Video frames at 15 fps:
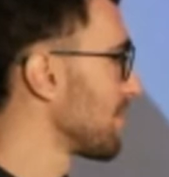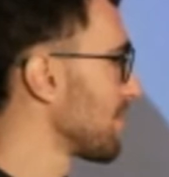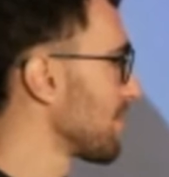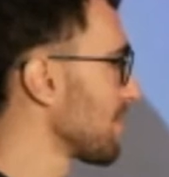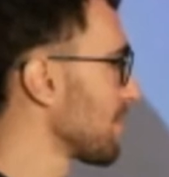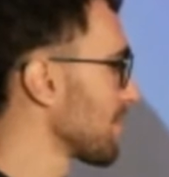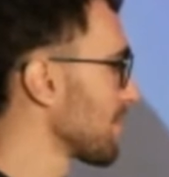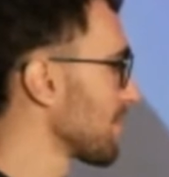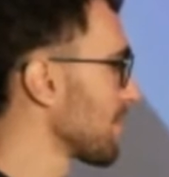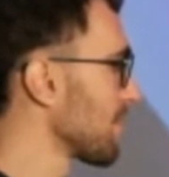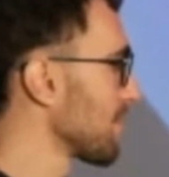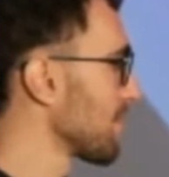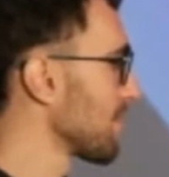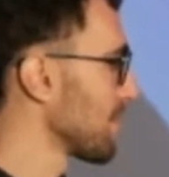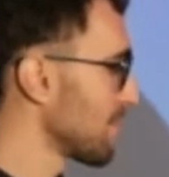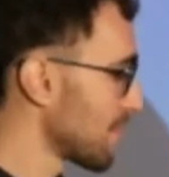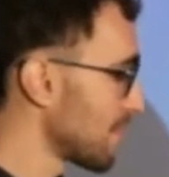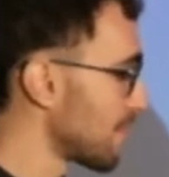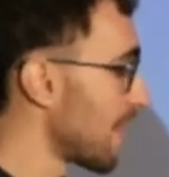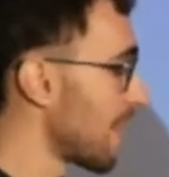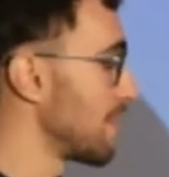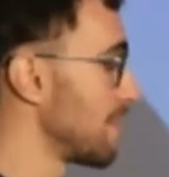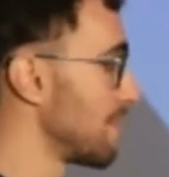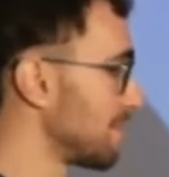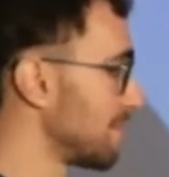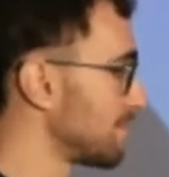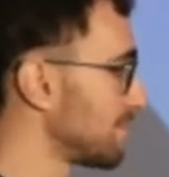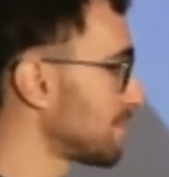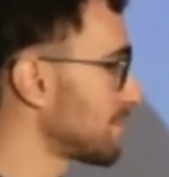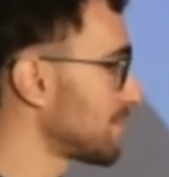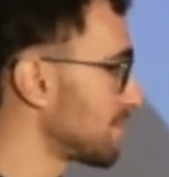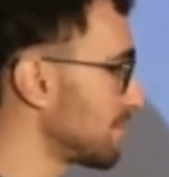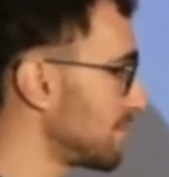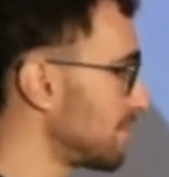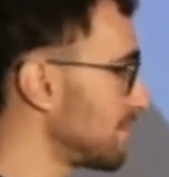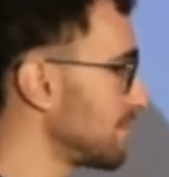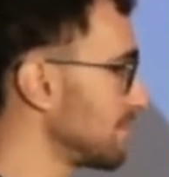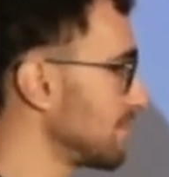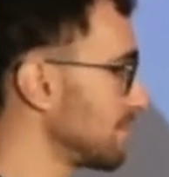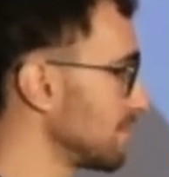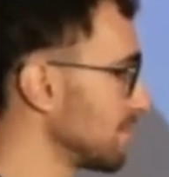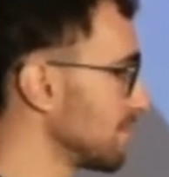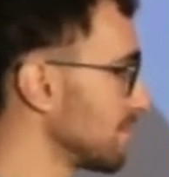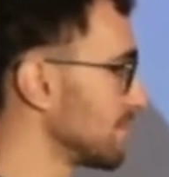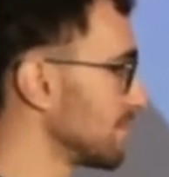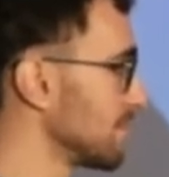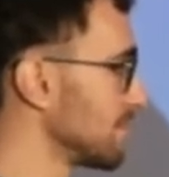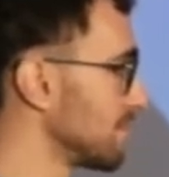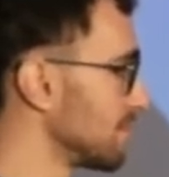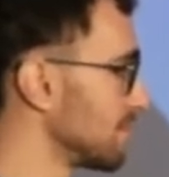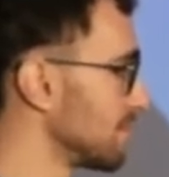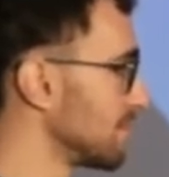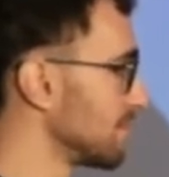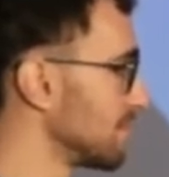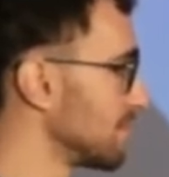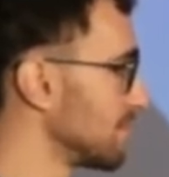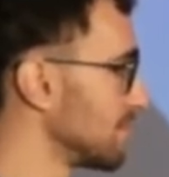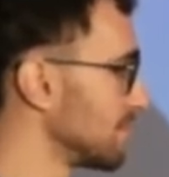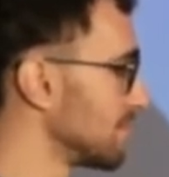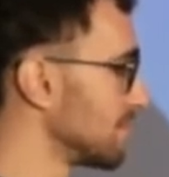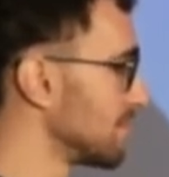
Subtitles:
The person shown says nothing.